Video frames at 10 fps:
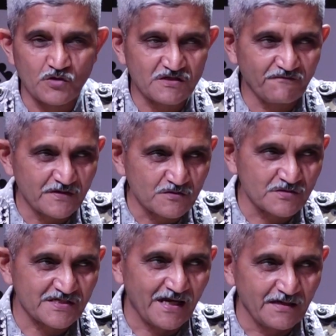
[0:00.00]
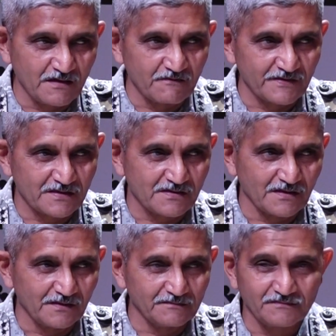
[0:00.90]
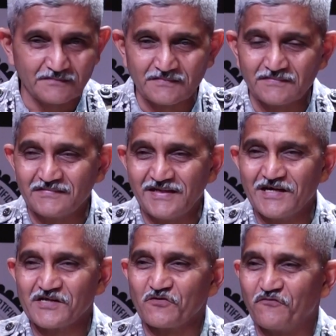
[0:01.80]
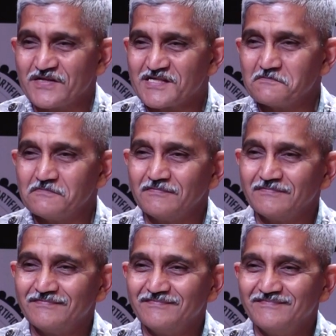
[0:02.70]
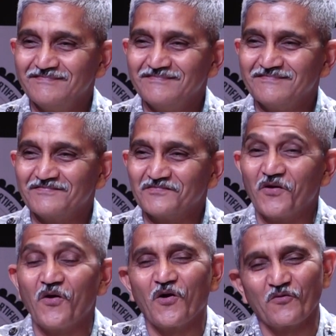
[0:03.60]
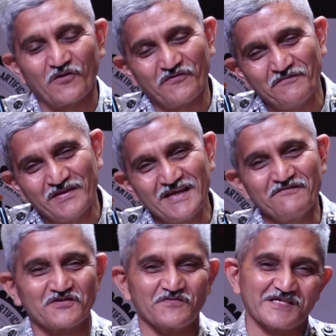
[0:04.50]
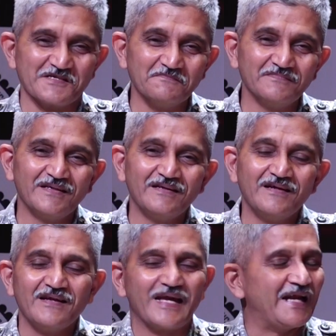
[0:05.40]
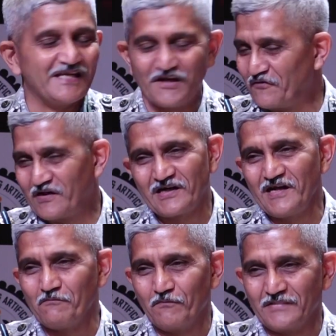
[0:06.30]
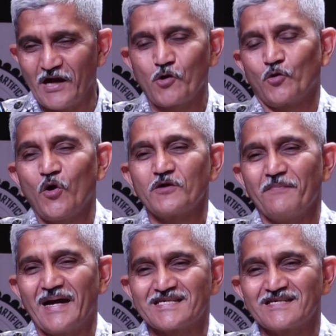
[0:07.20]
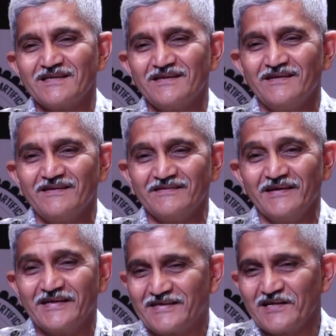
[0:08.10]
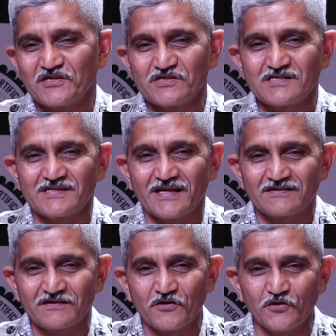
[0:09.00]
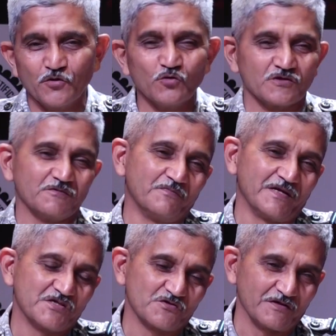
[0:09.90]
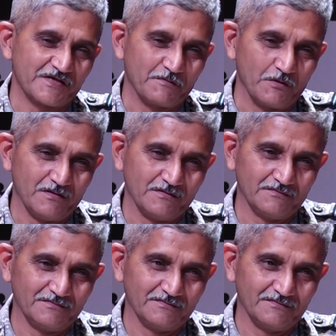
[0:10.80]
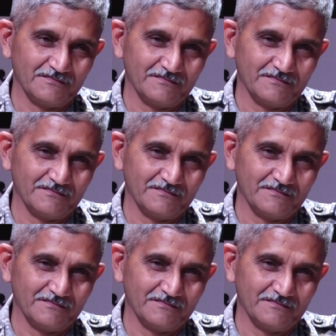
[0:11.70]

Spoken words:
Because most of us who stand here with years of wisdom, or what we believe is wisdom, can definitely not match the intelligence that youth brings to the table.